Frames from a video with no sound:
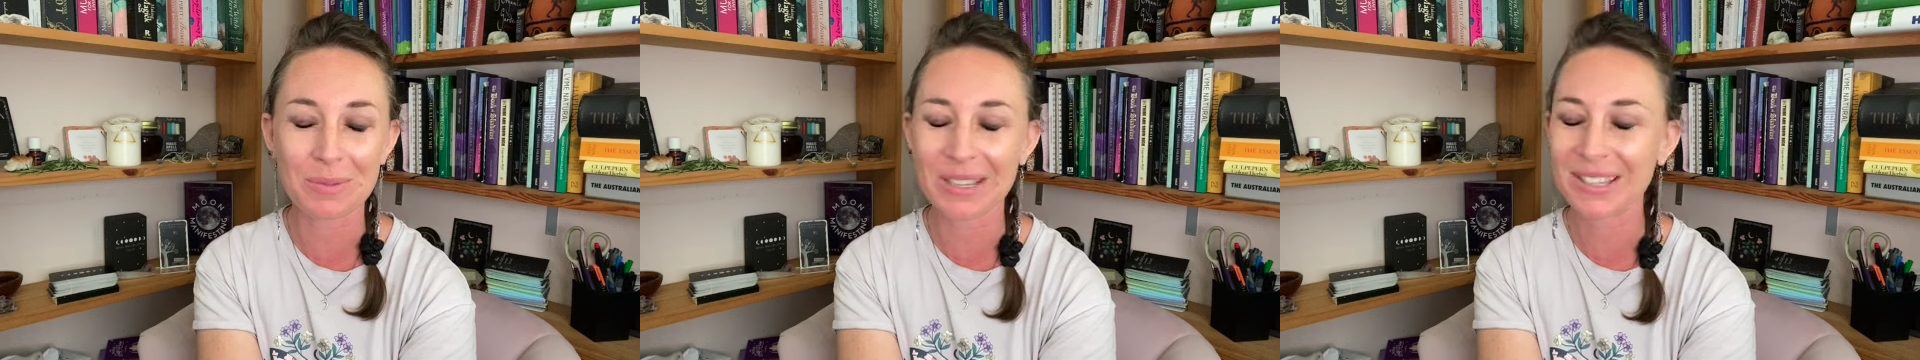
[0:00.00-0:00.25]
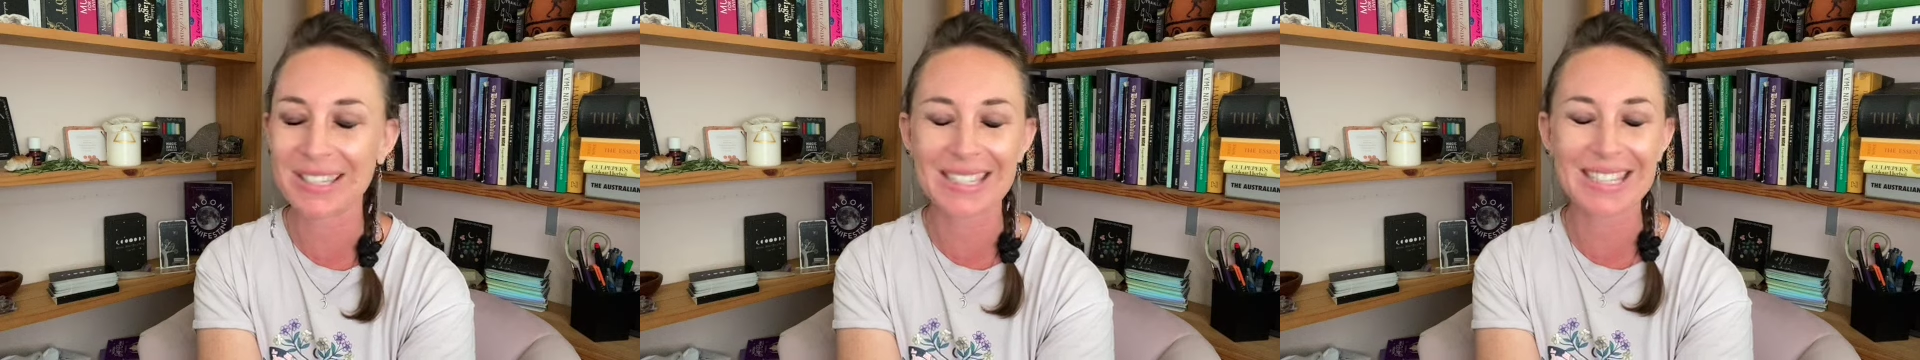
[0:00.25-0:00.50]

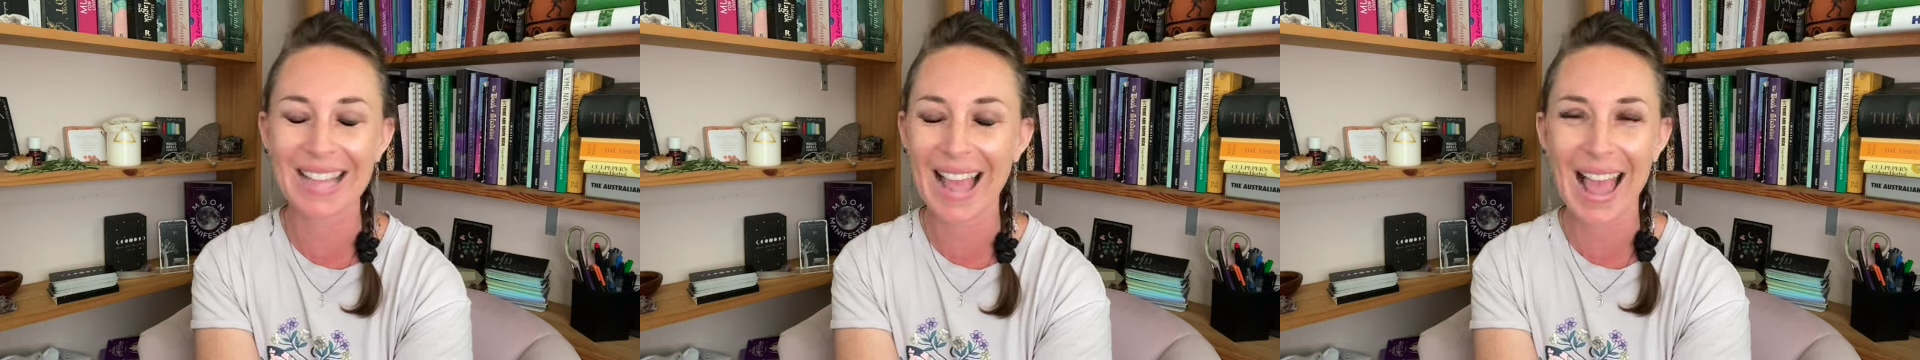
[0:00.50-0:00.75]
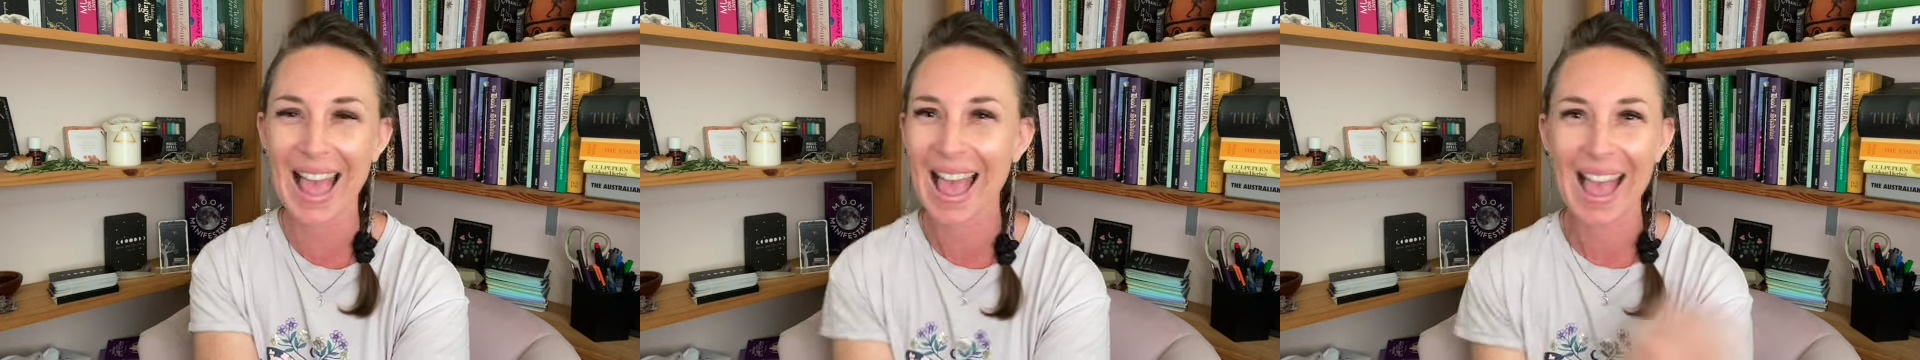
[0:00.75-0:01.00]
because
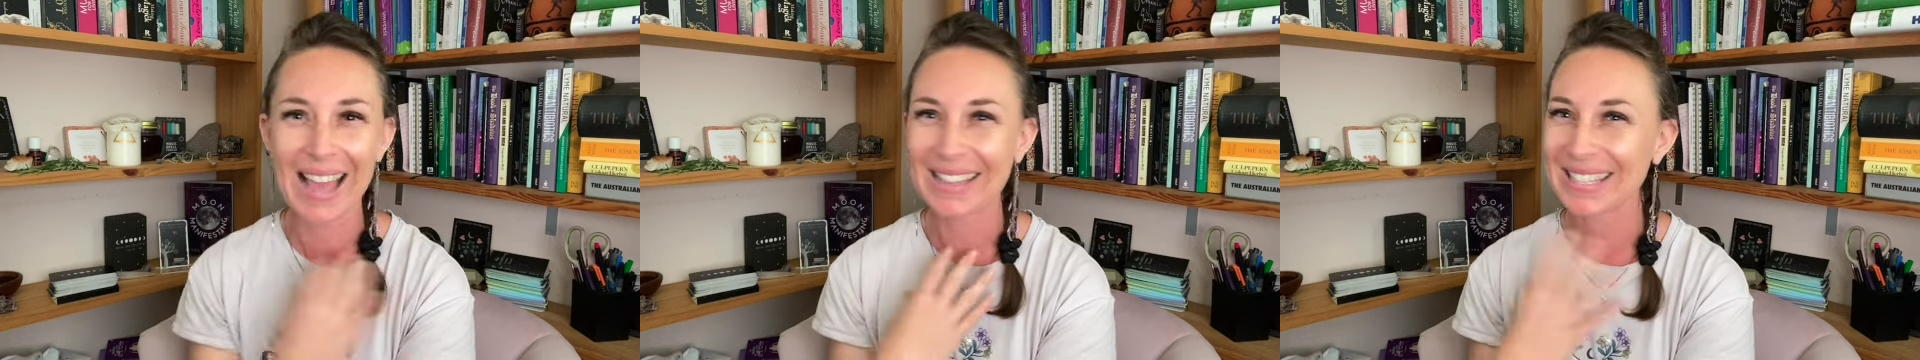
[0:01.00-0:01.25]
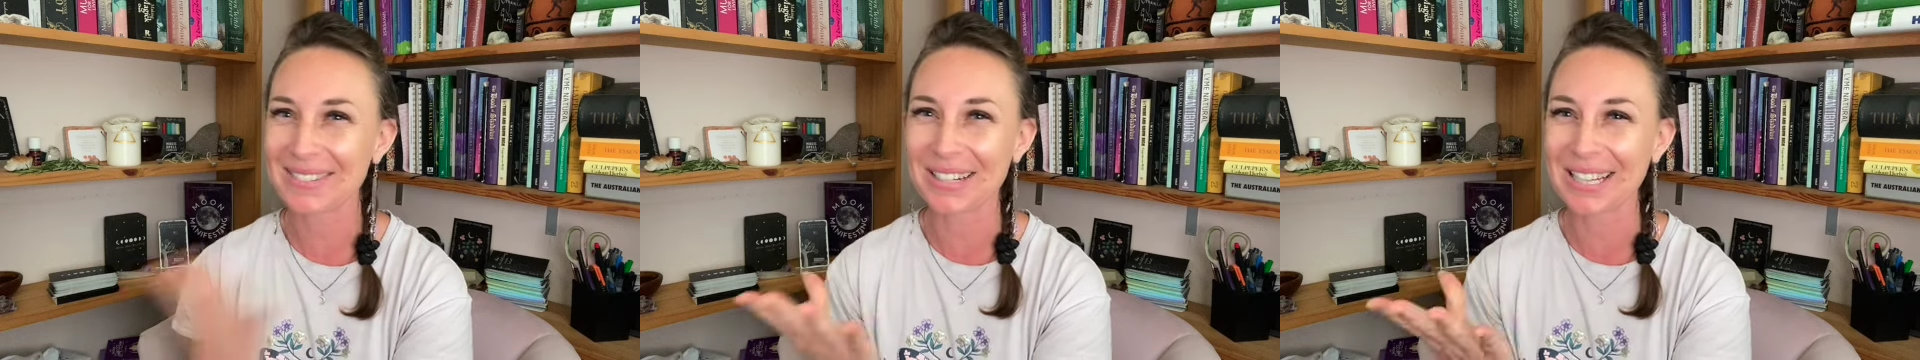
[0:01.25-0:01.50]

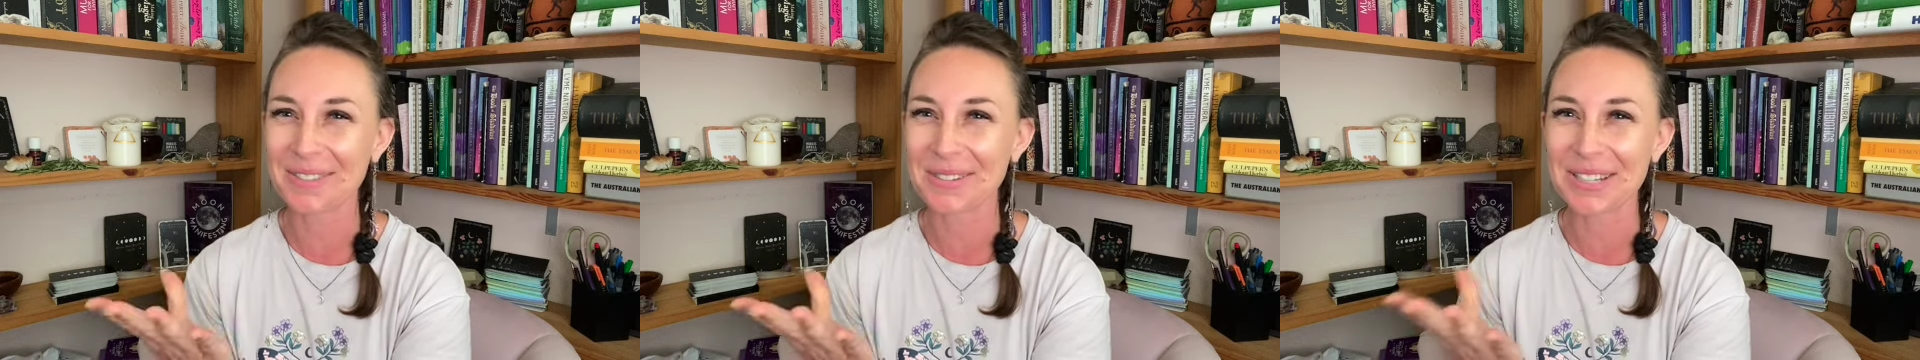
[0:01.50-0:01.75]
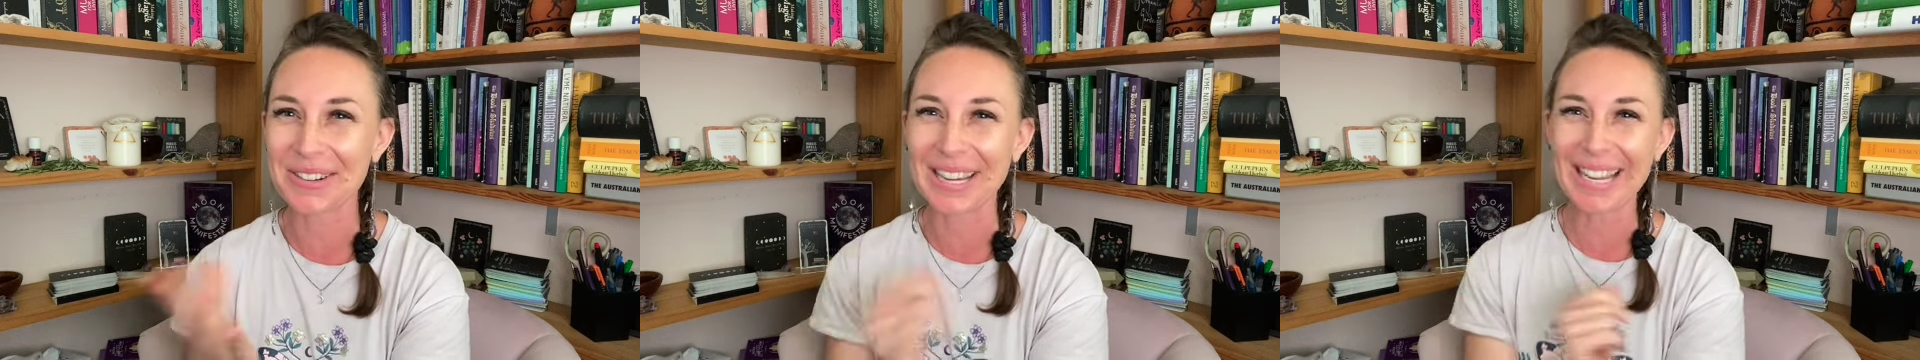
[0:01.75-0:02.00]
that's what I love
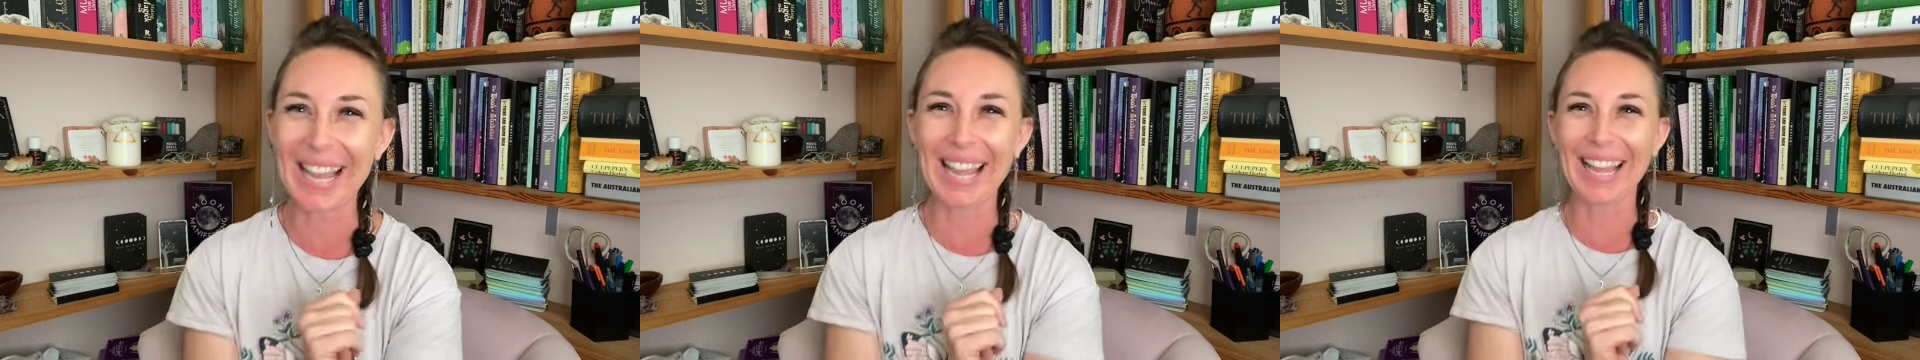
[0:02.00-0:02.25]
doing.